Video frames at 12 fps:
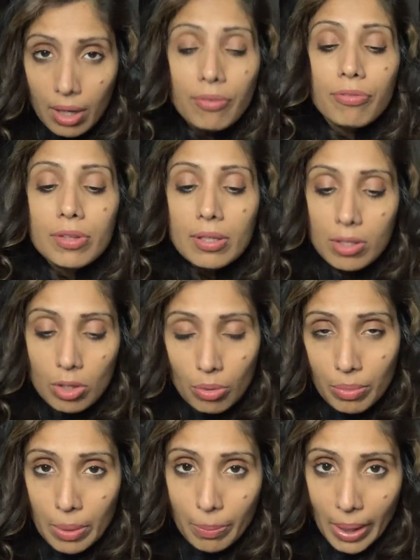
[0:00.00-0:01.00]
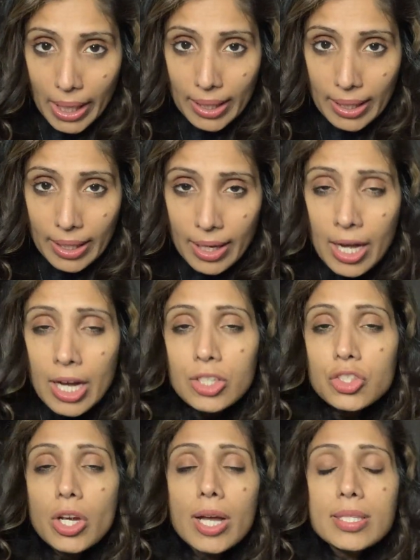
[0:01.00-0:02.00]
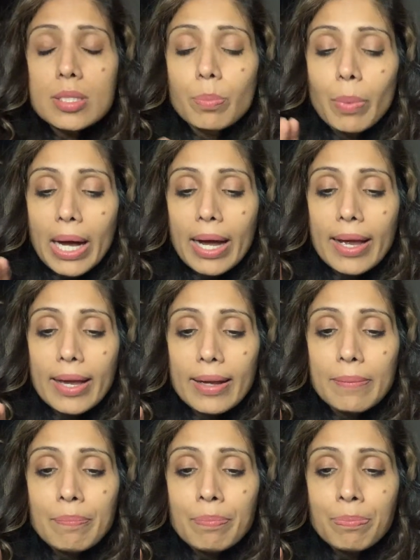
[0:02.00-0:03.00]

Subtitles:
of the human body just by